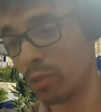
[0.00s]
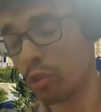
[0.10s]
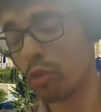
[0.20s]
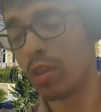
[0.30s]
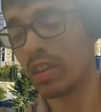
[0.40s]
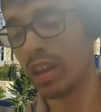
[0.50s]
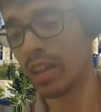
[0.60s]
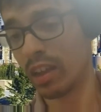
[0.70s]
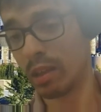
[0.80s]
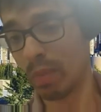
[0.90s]
do the
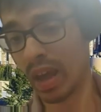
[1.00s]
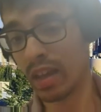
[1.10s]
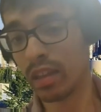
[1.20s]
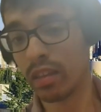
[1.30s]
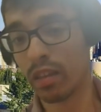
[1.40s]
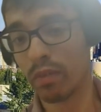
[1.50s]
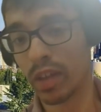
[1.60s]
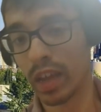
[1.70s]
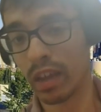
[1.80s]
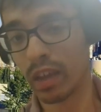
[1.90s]
delicate balance of
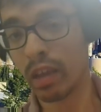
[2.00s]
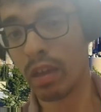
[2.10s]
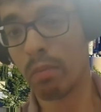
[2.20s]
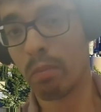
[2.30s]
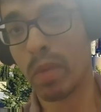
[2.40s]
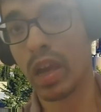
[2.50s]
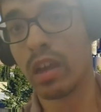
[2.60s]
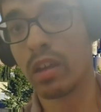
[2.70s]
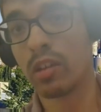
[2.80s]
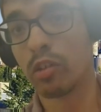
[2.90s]
like
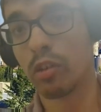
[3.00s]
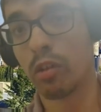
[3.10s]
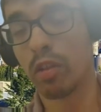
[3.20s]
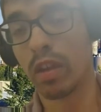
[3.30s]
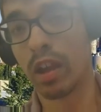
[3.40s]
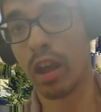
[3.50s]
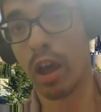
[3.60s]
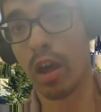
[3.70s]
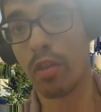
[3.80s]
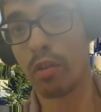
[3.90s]
making sure that
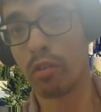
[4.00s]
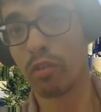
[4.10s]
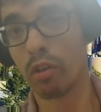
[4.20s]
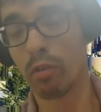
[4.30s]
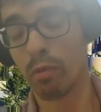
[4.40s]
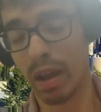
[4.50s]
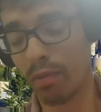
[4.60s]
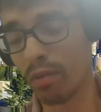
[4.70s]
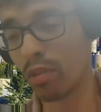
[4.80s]
others around